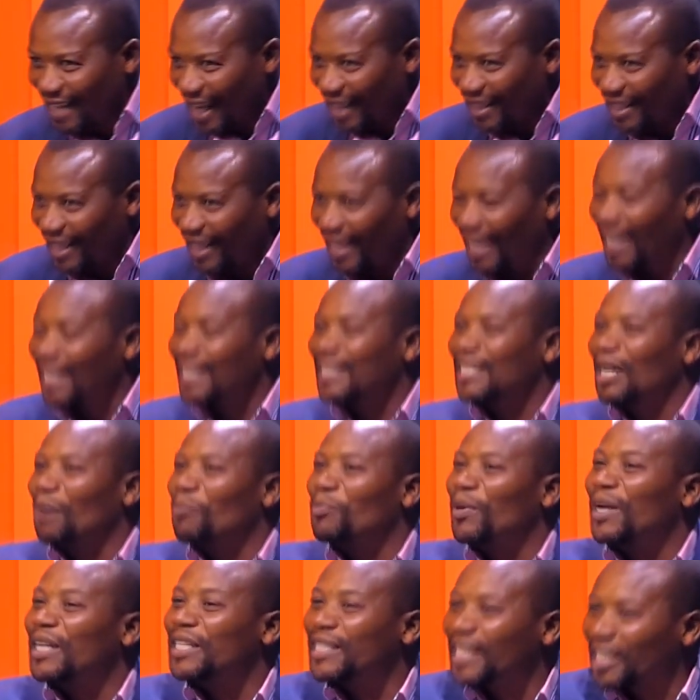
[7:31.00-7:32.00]
the
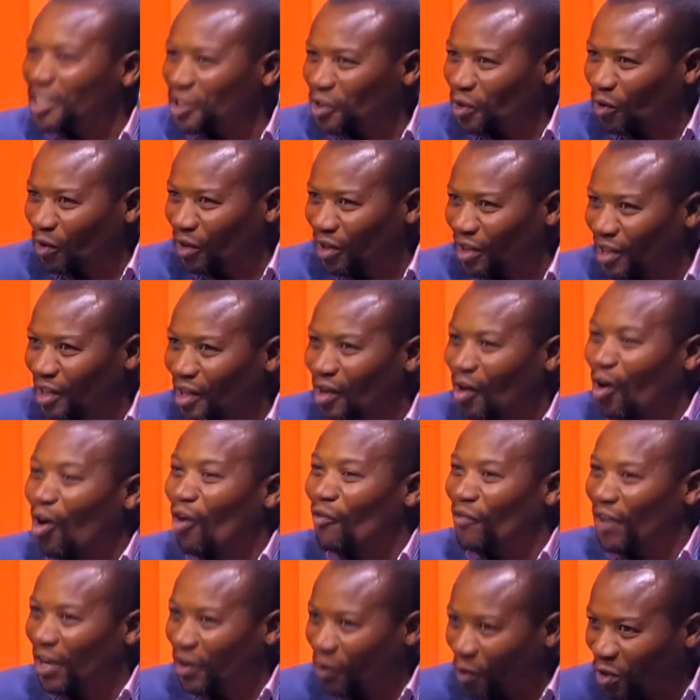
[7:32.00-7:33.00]
interpretation of
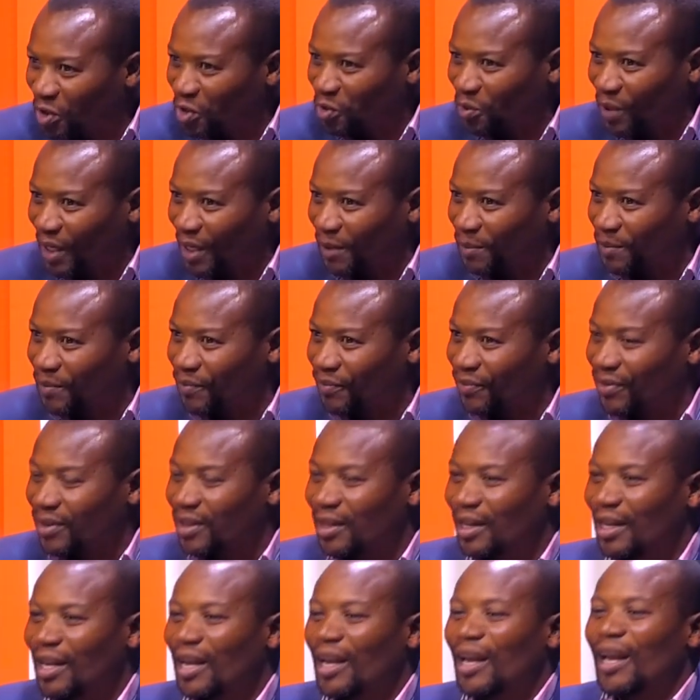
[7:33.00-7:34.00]
a nose ring,
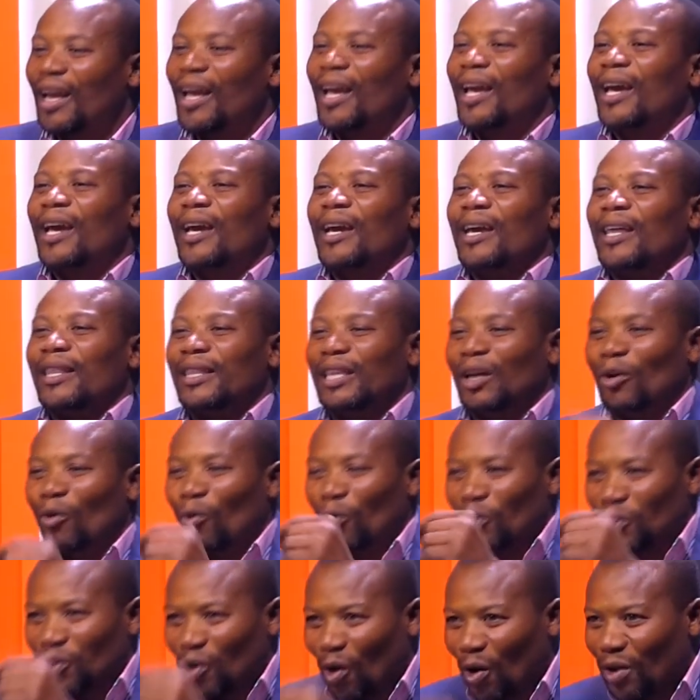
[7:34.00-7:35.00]
they will
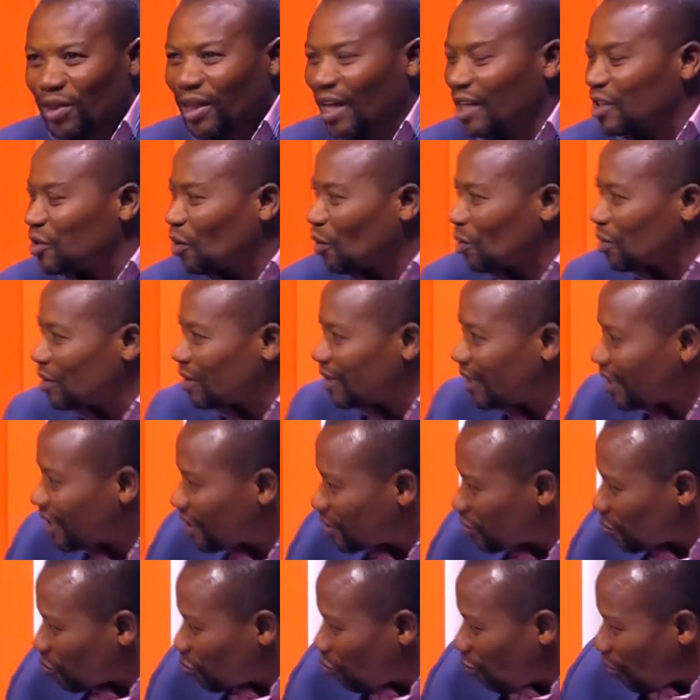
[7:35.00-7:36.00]
know that, oh,
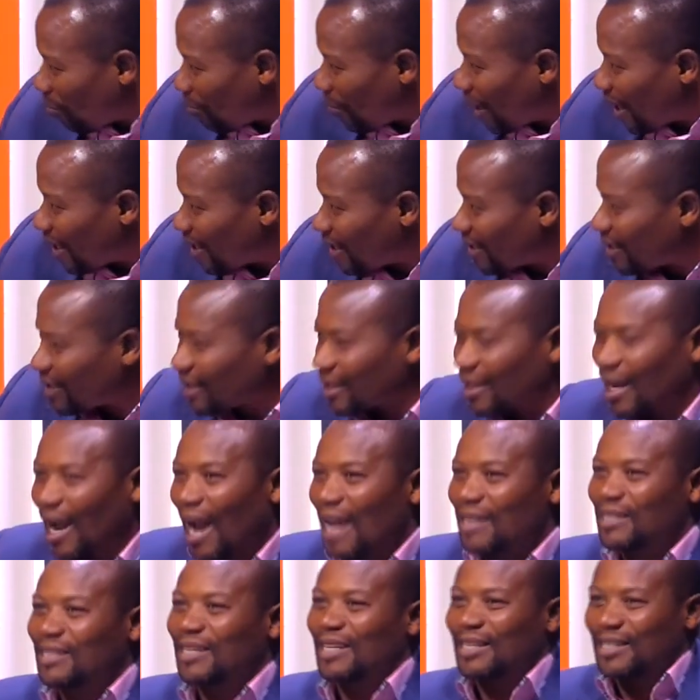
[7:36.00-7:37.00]
this woman
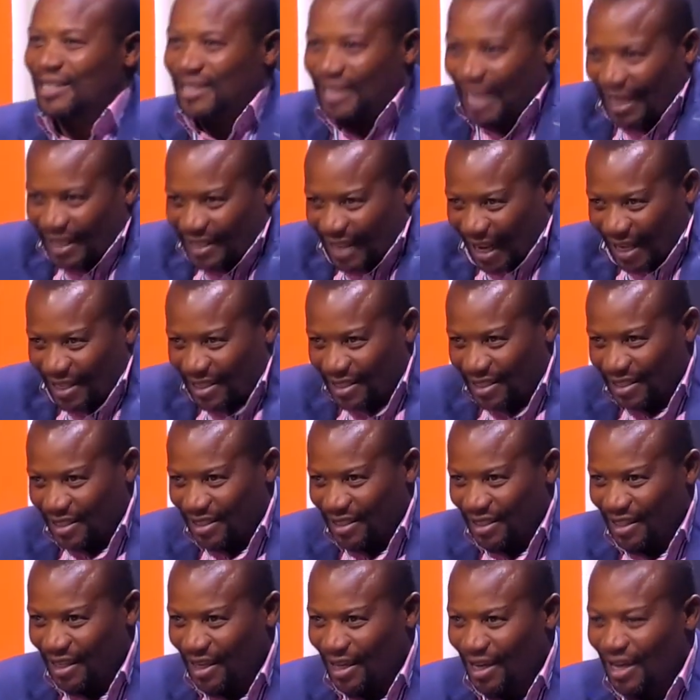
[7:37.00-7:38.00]
has a status.
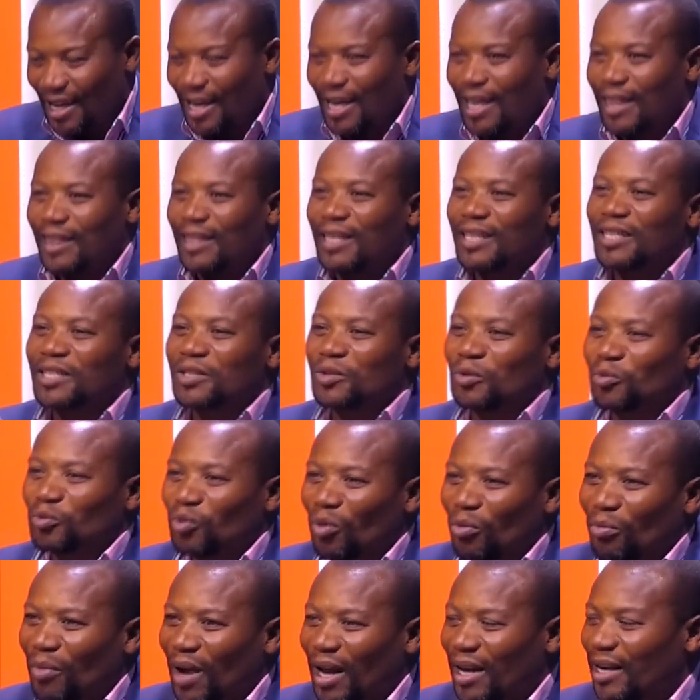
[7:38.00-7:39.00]
This
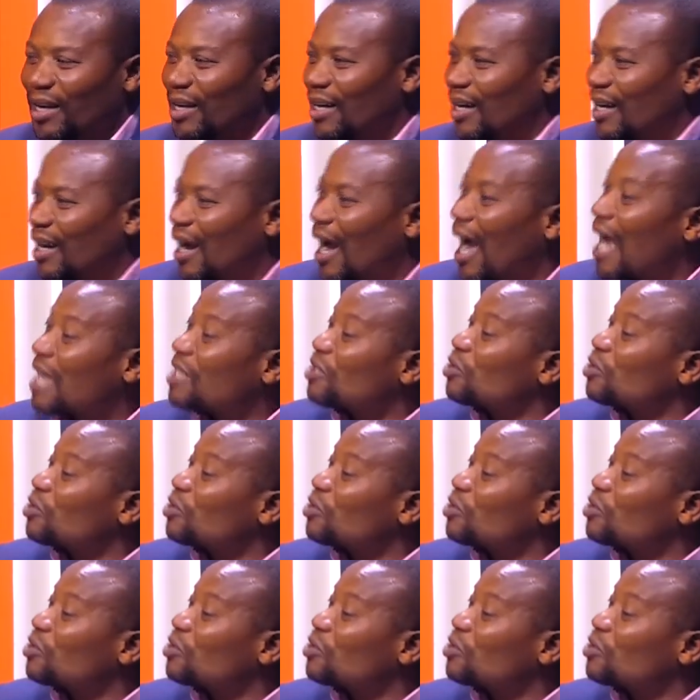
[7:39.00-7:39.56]
woman has